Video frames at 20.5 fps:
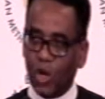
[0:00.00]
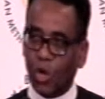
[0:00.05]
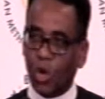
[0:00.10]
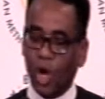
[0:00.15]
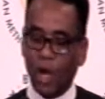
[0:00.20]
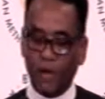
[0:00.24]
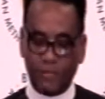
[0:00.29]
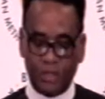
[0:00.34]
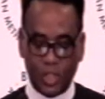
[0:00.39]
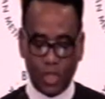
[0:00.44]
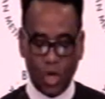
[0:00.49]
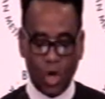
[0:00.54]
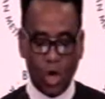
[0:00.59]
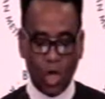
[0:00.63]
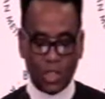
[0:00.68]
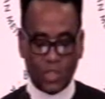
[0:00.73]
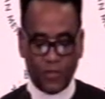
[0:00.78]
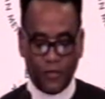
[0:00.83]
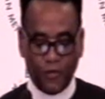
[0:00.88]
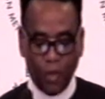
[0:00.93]
of
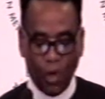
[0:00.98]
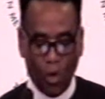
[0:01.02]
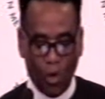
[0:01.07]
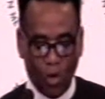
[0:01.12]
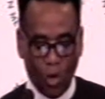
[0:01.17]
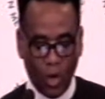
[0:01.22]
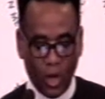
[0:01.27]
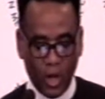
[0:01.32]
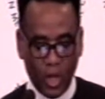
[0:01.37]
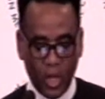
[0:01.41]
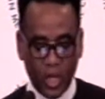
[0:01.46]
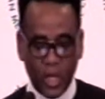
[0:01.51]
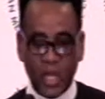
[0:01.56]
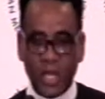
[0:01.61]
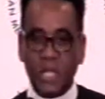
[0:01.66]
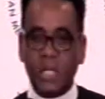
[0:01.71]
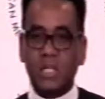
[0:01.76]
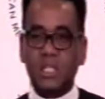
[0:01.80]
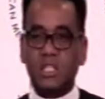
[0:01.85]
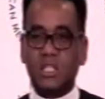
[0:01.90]
George Floyd
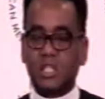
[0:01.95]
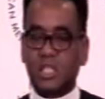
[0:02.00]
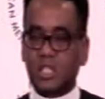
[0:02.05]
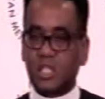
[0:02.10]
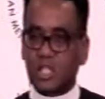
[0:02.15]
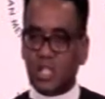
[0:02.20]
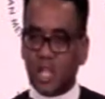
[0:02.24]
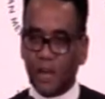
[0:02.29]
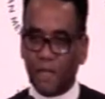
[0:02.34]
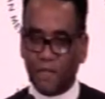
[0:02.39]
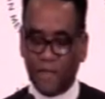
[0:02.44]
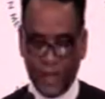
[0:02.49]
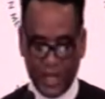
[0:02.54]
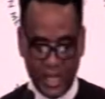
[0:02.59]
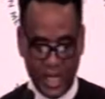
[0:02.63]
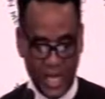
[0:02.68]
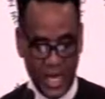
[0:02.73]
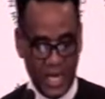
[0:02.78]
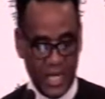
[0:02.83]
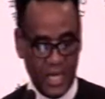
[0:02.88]

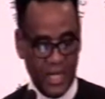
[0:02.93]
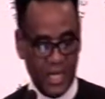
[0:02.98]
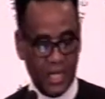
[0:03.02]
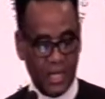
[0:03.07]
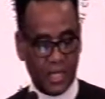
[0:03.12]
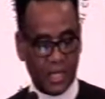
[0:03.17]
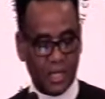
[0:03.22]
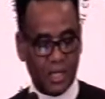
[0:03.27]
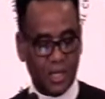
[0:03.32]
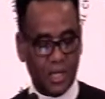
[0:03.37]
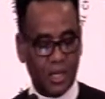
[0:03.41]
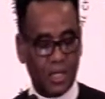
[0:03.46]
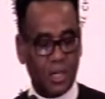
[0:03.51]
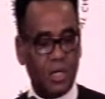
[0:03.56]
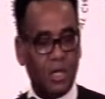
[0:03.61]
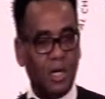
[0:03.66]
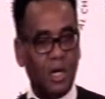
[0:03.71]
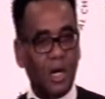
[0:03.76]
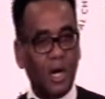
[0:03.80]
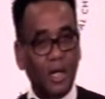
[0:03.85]
suffocating
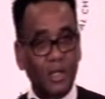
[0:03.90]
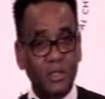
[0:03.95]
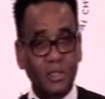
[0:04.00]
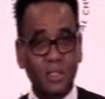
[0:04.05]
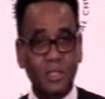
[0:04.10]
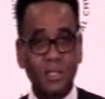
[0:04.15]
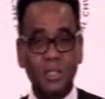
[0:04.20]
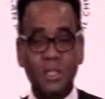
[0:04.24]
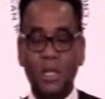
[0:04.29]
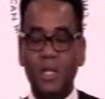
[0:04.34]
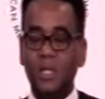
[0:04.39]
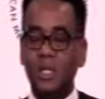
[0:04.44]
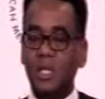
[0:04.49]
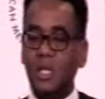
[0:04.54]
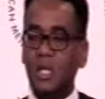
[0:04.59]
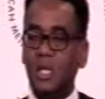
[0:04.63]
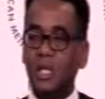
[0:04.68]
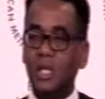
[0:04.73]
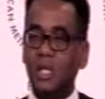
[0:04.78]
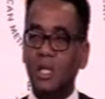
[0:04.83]
under the
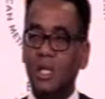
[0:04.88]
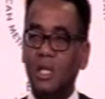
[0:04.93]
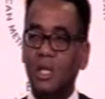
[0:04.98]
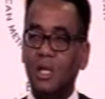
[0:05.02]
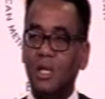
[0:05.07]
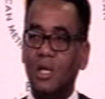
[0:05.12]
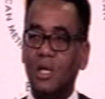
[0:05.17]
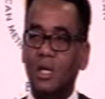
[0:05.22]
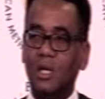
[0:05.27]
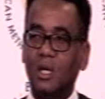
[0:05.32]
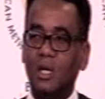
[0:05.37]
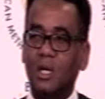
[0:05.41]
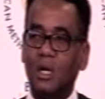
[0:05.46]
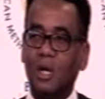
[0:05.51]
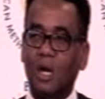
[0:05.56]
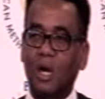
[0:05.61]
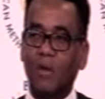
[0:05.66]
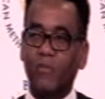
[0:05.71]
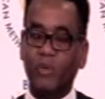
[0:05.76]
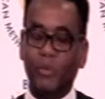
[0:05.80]
knee
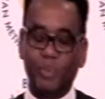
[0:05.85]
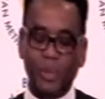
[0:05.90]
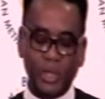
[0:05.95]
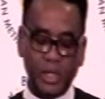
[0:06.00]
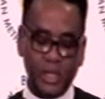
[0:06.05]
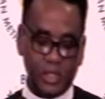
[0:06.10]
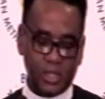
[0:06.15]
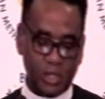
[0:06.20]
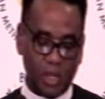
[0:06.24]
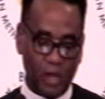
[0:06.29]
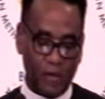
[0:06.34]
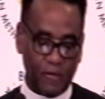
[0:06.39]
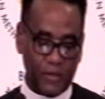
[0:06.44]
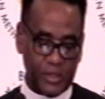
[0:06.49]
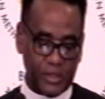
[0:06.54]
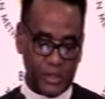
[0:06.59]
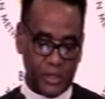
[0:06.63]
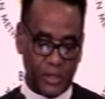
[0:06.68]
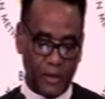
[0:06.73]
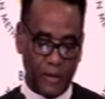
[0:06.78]
of a police
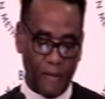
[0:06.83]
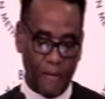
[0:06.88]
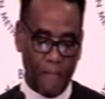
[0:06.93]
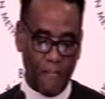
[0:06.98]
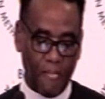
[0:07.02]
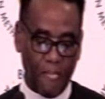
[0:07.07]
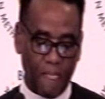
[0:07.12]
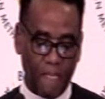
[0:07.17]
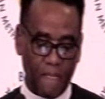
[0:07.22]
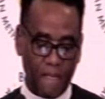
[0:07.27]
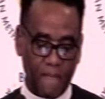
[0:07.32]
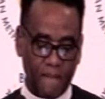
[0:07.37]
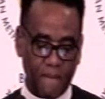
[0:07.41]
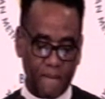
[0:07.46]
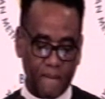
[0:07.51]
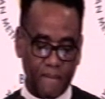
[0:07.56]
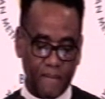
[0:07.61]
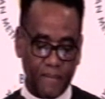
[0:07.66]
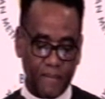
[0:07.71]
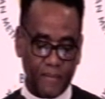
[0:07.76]
officer.
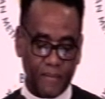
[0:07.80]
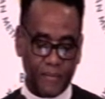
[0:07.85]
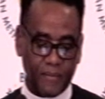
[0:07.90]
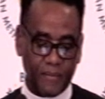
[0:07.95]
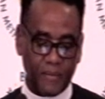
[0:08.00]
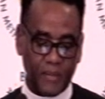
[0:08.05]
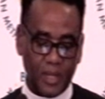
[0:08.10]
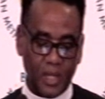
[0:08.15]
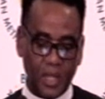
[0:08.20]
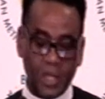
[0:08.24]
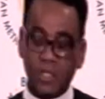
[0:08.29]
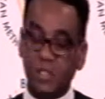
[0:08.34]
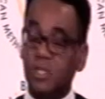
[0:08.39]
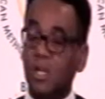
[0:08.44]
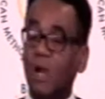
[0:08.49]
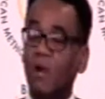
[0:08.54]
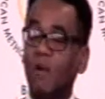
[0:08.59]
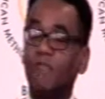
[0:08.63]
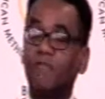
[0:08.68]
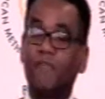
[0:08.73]
It is
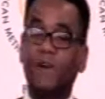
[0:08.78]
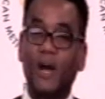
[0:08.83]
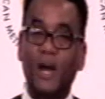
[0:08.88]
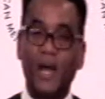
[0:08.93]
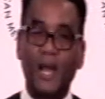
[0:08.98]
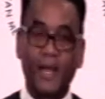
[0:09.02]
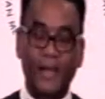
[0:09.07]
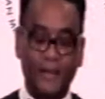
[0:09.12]
horrifying.